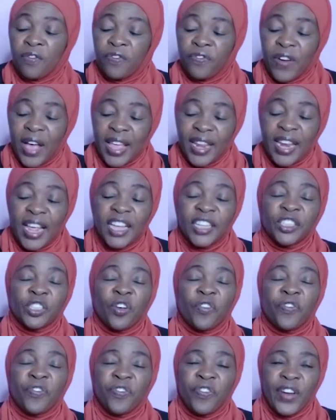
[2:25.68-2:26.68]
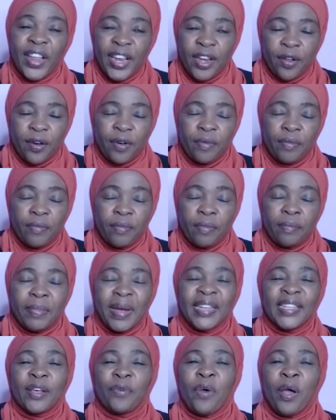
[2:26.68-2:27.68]
financial freedom,
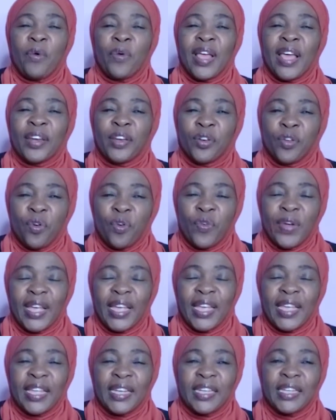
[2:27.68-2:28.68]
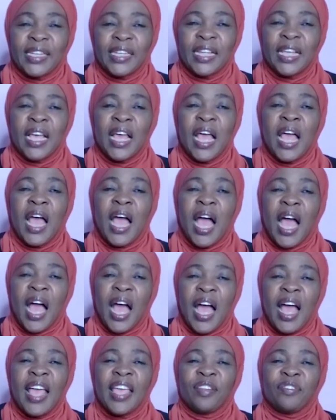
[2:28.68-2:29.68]
but the way we are doing it,
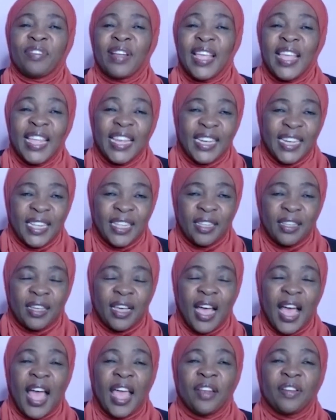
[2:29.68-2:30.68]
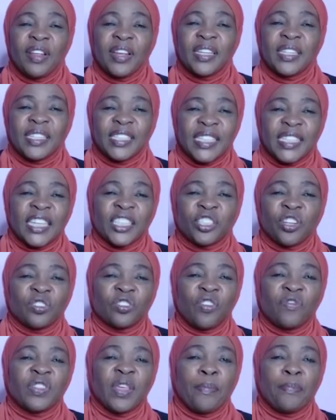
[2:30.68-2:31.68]
I read sections
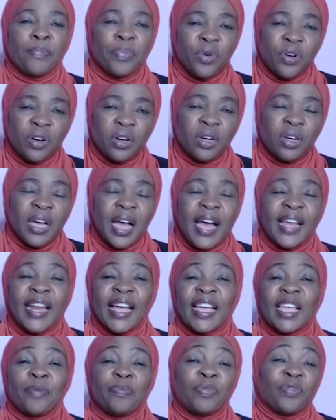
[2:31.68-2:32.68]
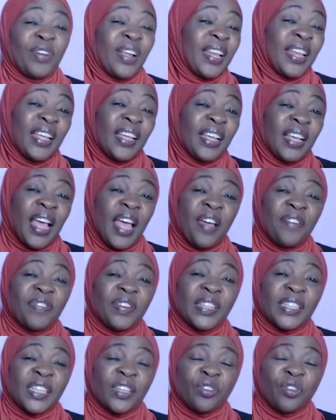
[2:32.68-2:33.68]
of the book and I keep reading every
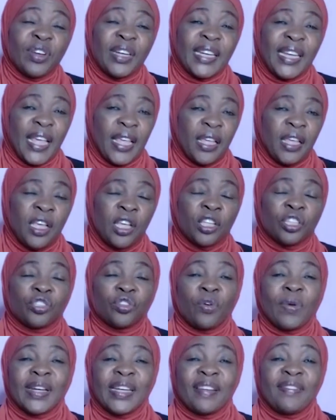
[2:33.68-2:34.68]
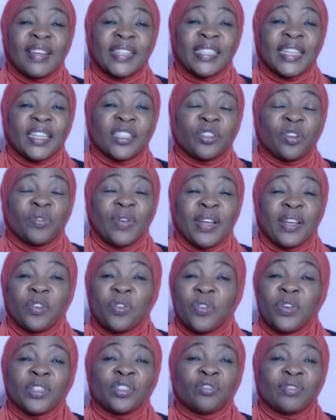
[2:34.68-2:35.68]
single day. So whatever section we're
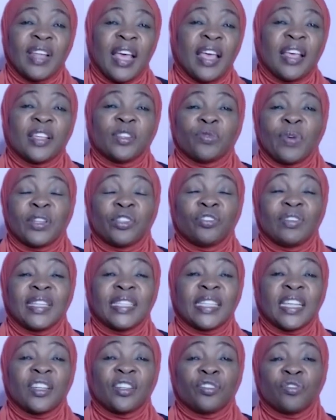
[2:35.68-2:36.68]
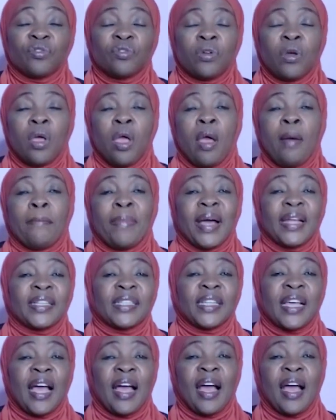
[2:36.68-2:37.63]
doing today is what you listen to. But